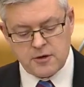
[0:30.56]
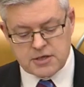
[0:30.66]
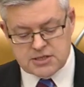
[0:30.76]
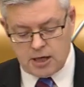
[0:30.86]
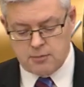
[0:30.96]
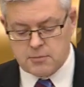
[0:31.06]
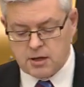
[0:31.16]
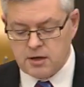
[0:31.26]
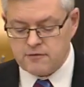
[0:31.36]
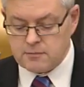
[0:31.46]
that
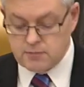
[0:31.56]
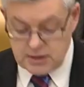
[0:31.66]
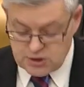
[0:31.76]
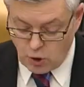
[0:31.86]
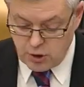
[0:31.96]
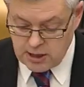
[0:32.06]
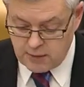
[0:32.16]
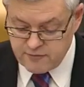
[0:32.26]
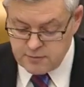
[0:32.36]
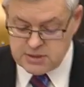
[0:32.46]
it's not
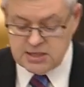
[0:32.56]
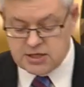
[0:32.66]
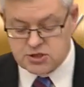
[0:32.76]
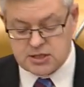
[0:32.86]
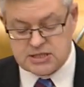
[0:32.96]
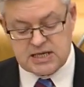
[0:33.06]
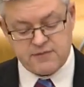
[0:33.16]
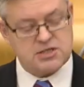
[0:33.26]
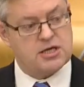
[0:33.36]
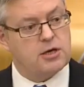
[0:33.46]
come from the Treasury
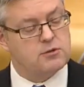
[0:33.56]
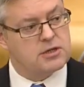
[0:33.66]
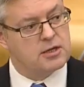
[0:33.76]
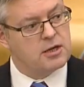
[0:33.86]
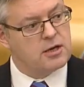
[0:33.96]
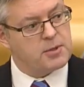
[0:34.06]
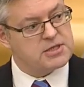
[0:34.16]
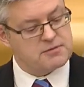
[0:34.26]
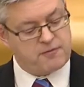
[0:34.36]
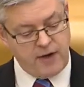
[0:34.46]
savings account, but
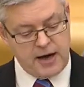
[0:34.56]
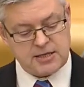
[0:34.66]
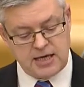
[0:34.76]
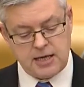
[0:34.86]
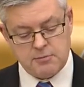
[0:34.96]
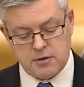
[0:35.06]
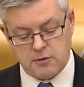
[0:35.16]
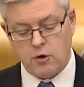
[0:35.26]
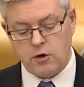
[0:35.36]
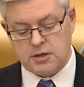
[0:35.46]
it's in fact came
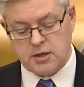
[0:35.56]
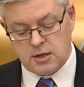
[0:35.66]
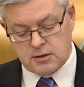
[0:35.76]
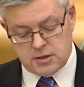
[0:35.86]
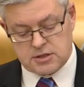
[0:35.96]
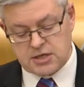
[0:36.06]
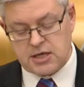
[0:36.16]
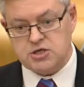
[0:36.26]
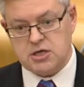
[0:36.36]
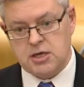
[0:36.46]
on the
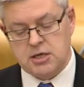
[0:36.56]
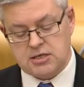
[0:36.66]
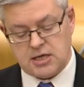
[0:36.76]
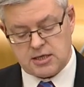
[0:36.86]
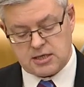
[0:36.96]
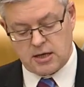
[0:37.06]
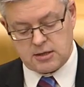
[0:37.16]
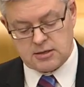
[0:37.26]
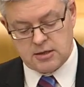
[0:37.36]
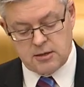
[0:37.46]
Treasury credit
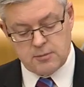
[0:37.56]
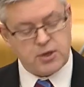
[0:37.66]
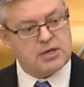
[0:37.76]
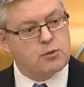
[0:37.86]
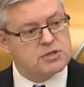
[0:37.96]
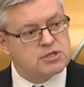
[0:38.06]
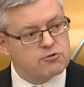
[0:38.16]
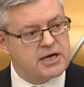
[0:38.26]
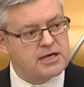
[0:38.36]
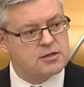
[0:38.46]
card. But it was
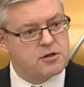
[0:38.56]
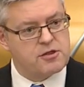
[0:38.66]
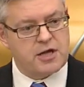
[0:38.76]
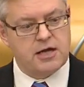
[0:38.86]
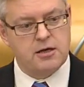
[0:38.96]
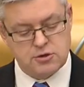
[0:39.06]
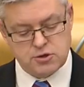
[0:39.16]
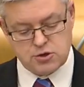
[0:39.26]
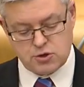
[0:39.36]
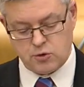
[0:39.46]
the right thing
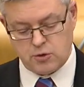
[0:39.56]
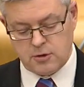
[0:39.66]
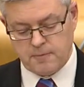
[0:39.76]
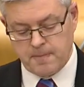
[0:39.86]
to do.